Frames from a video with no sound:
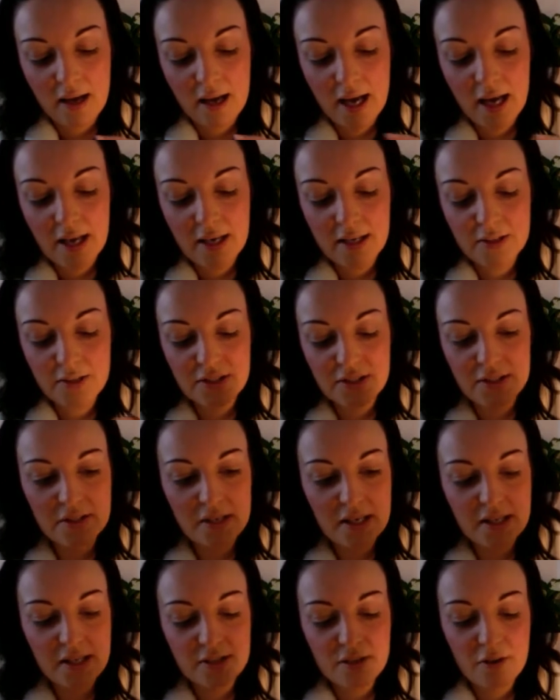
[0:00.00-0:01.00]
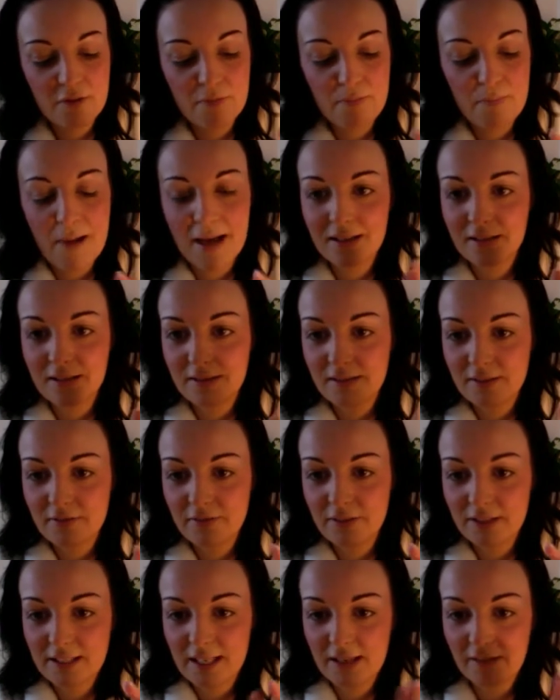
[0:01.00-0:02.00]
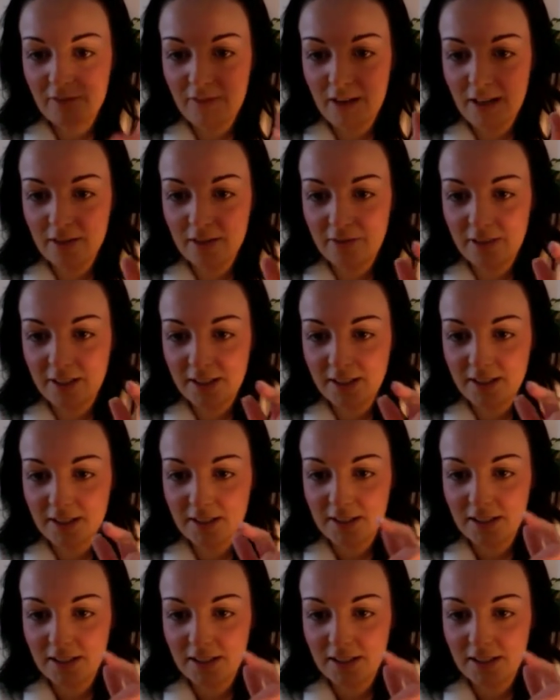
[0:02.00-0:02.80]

And it sort of melts, feels like velvet,